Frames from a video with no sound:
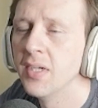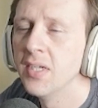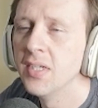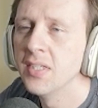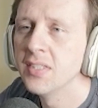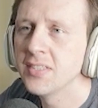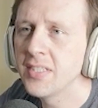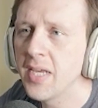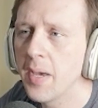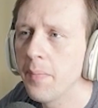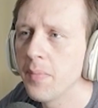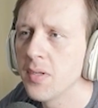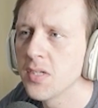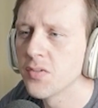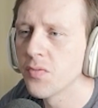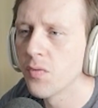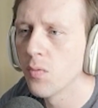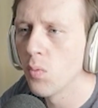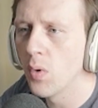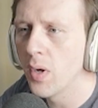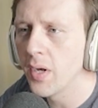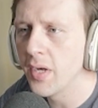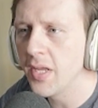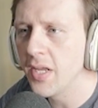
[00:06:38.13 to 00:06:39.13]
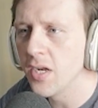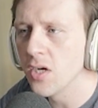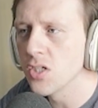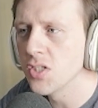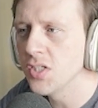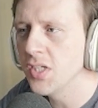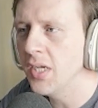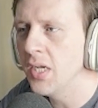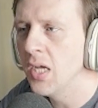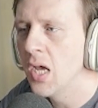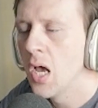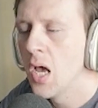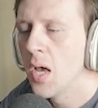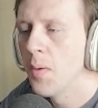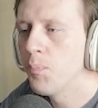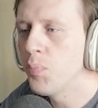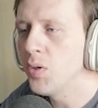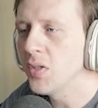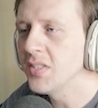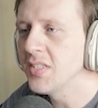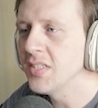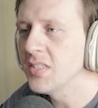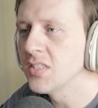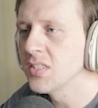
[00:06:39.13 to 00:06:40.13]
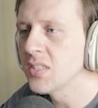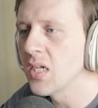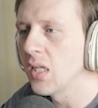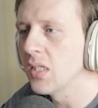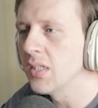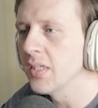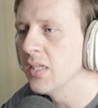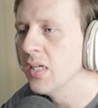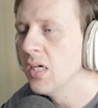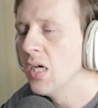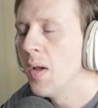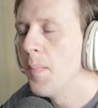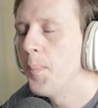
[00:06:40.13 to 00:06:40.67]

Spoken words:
damage for 1 energy. Pretty solid.